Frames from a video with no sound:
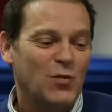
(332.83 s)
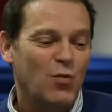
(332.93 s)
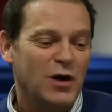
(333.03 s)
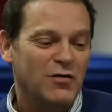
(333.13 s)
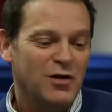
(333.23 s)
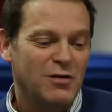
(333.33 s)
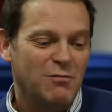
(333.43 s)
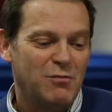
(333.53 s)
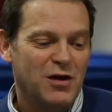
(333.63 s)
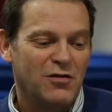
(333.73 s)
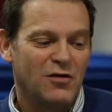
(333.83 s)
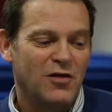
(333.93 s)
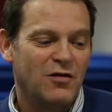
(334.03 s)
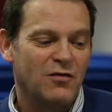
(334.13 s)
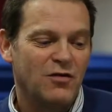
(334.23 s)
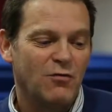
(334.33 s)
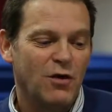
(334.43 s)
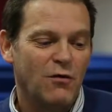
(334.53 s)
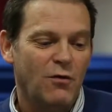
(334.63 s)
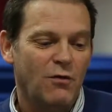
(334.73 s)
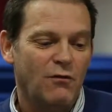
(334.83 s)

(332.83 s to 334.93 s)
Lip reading: One of the big successes that we're